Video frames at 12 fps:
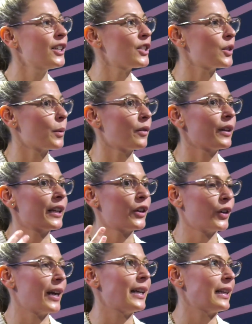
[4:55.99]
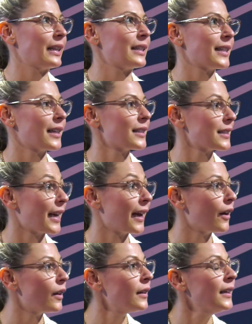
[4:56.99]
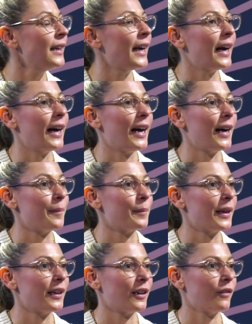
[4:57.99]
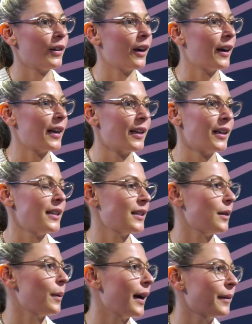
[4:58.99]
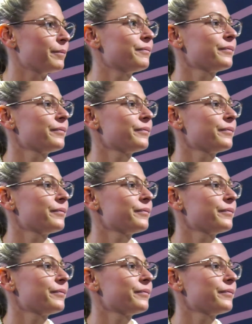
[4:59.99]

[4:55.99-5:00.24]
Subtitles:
So we're really creating these at scale and in a very easy way.